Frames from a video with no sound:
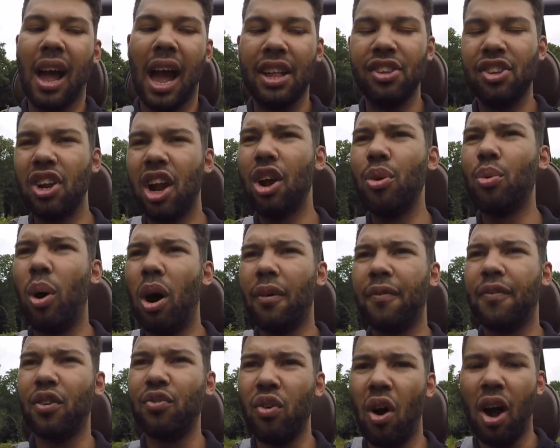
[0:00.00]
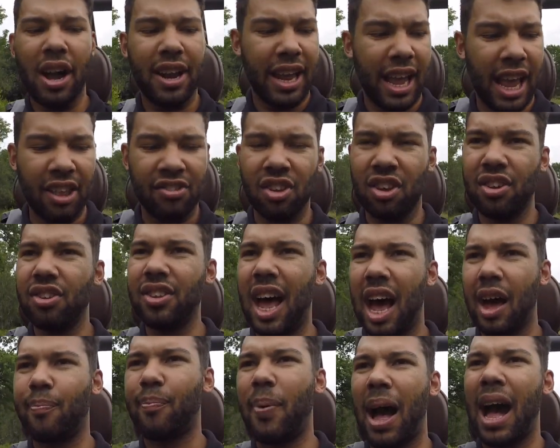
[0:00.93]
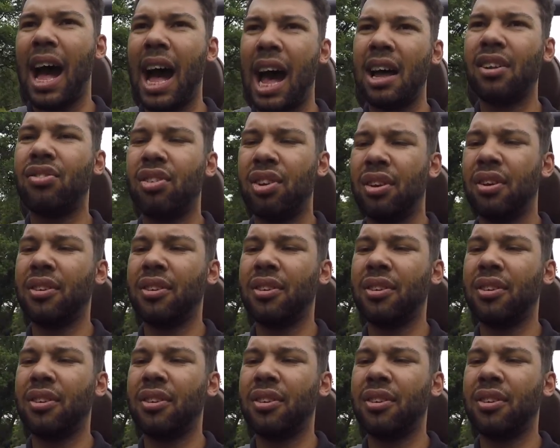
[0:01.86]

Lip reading: And you know what? The ride isn't that bad.